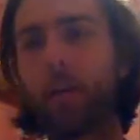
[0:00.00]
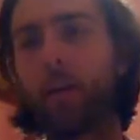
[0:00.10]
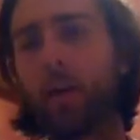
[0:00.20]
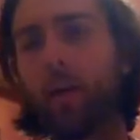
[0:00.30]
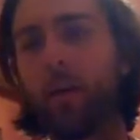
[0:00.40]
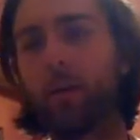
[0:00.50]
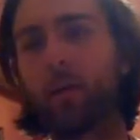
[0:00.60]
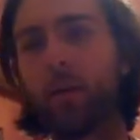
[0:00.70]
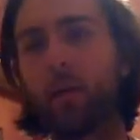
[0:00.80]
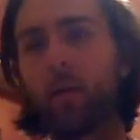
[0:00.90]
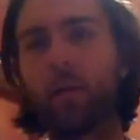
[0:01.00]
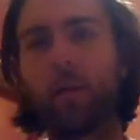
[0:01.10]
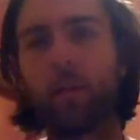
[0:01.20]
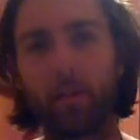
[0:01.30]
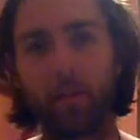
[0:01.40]
uh, so
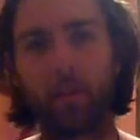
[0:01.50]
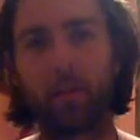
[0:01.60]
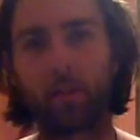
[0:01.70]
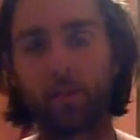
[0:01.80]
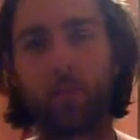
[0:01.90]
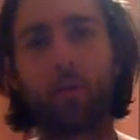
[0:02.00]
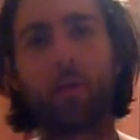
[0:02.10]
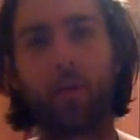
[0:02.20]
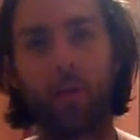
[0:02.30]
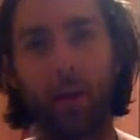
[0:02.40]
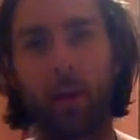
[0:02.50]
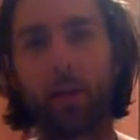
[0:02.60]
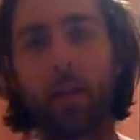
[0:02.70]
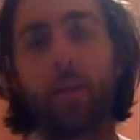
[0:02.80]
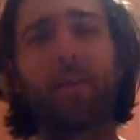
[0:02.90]
there's more to that
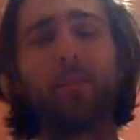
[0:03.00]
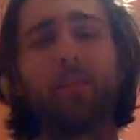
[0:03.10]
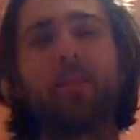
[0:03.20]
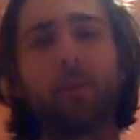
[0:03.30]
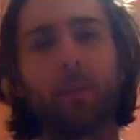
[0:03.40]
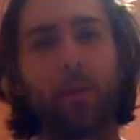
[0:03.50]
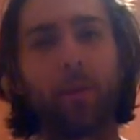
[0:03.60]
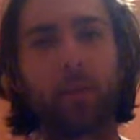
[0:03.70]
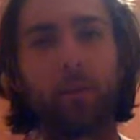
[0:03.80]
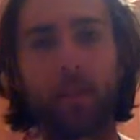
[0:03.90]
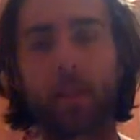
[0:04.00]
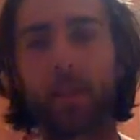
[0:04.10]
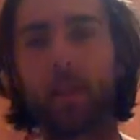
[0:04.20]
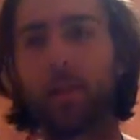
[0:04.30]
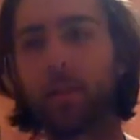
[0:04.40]
idea, but I'm just explaining some
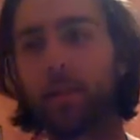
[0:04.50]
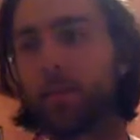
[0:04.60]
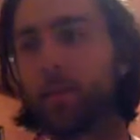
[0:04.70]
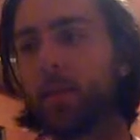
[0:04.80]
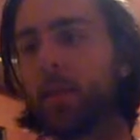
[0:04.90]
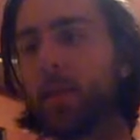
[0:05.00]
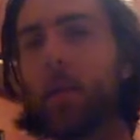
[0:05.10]
basic concepts